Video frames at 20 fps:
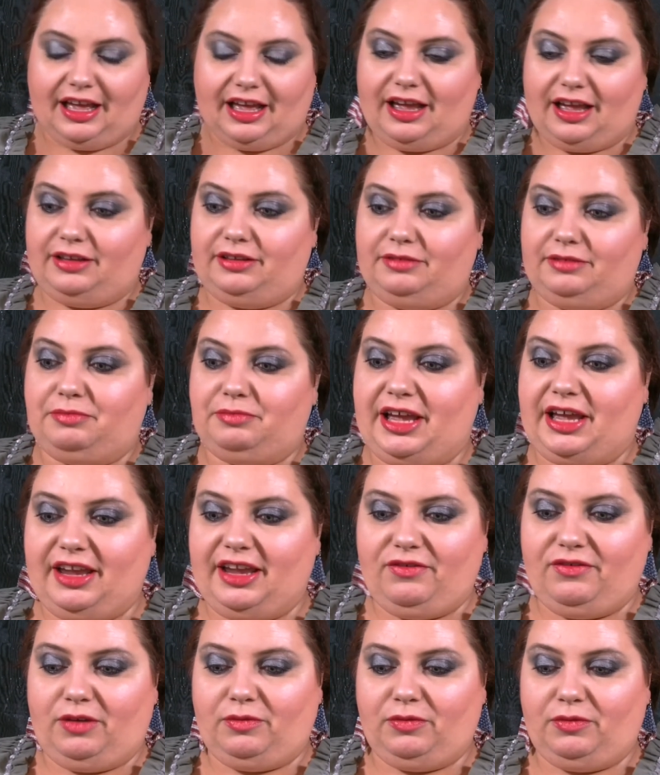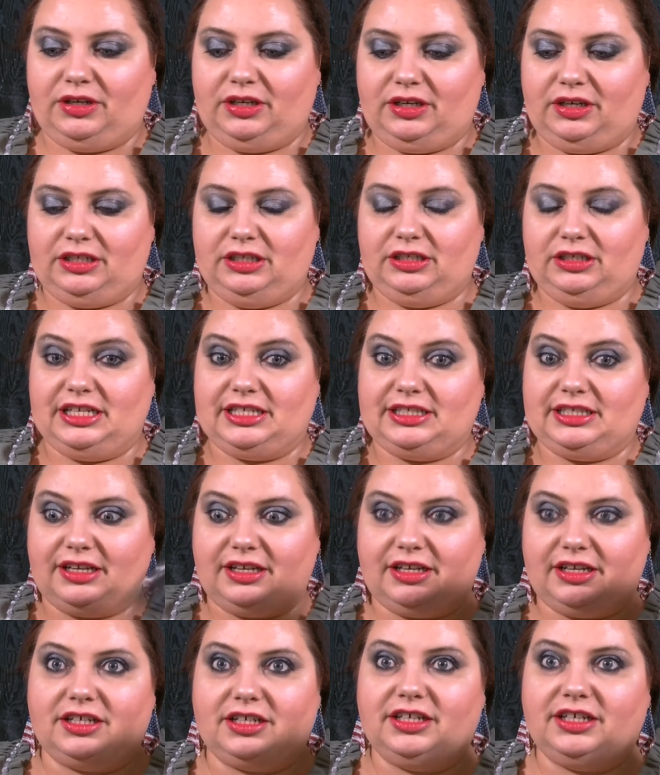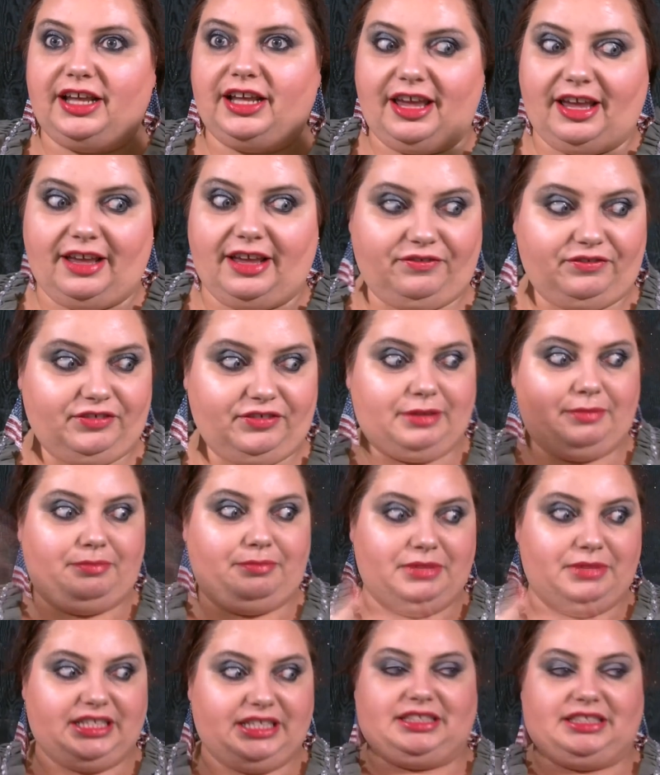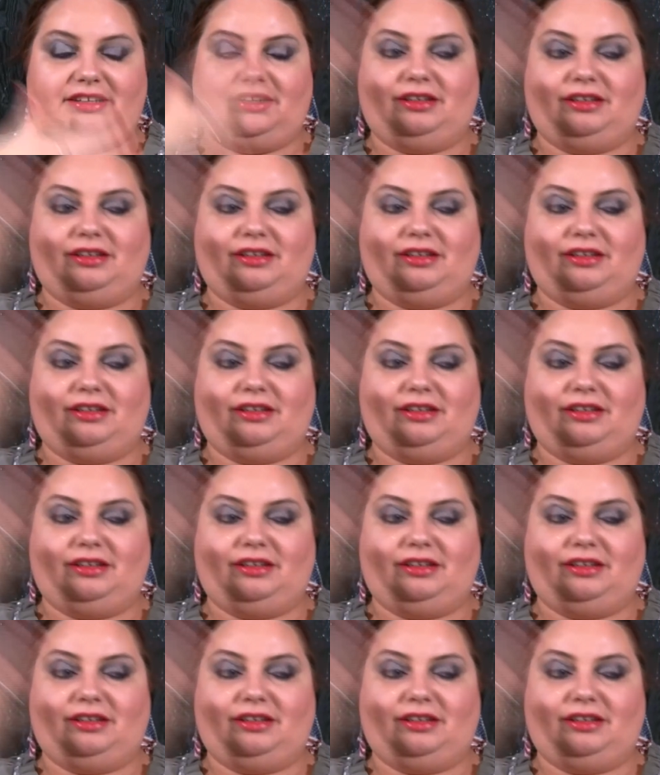that. Uh, my Avon one, this has a good hefty mist